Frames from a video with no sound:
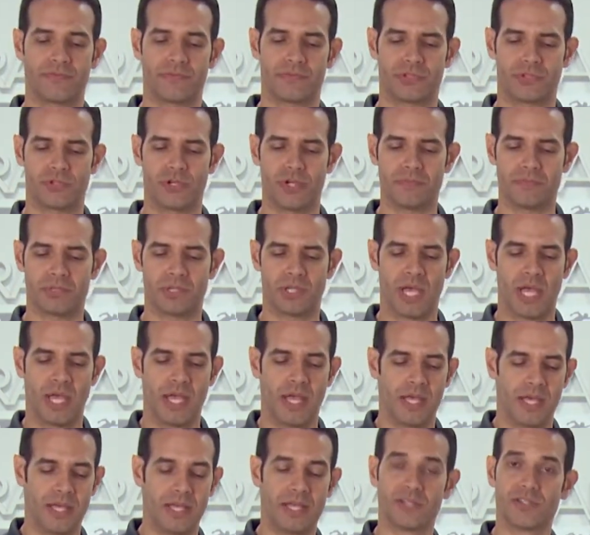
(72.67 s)
strips
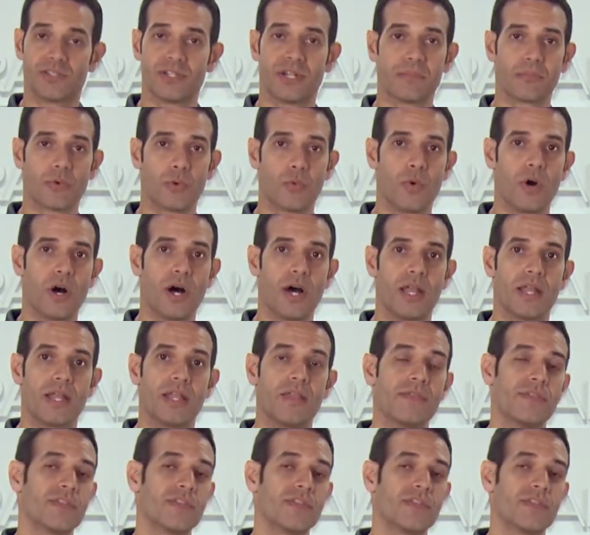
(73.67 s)
is, number one,